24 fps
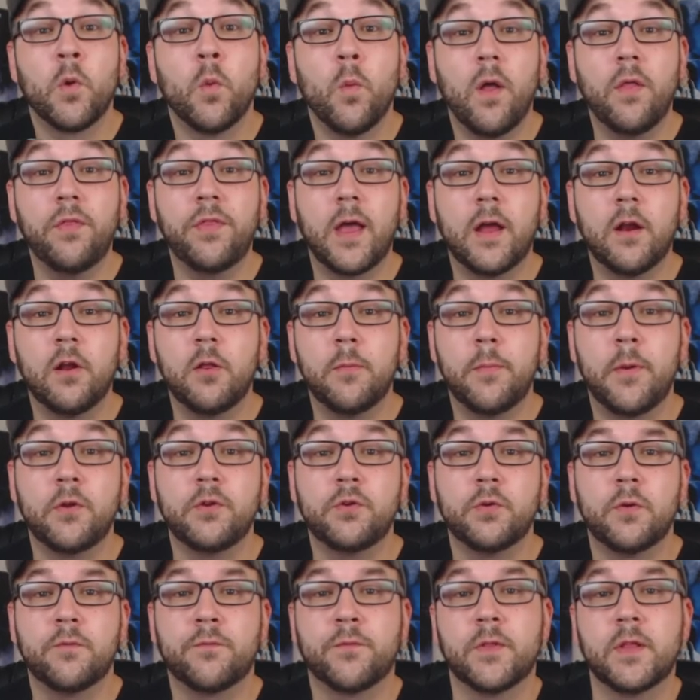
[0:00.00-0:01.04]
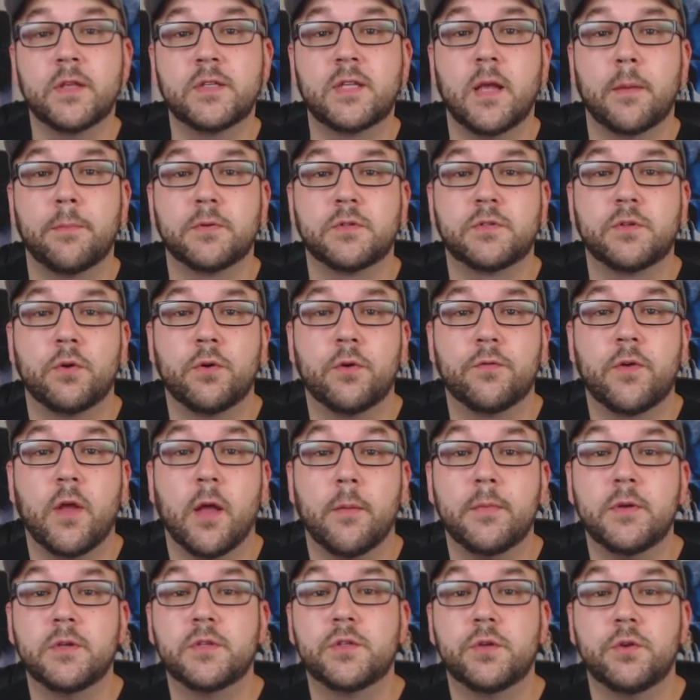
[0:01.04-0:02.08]
Well, that'll about do it for this episode of
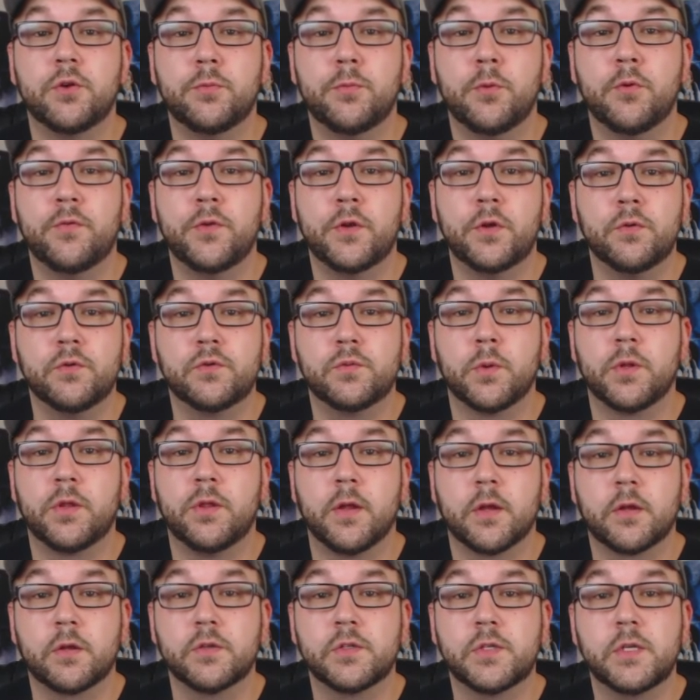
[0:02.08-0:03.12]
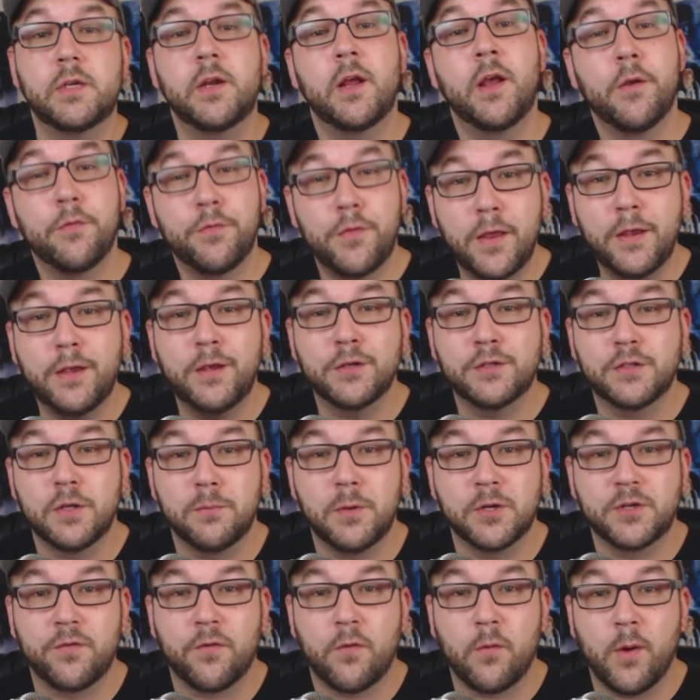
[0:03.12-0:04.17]
Coming Soon Movie News with Niklsun. Thank you so
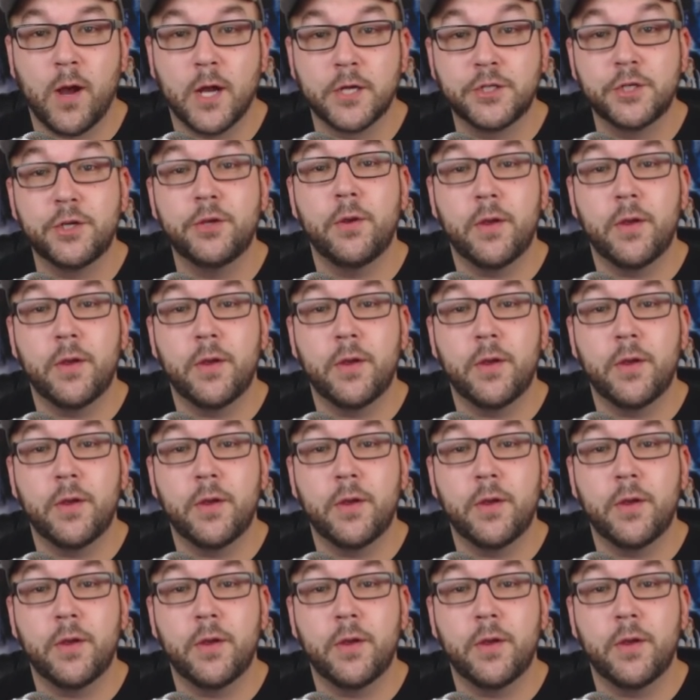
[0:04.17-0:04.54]
much for watching.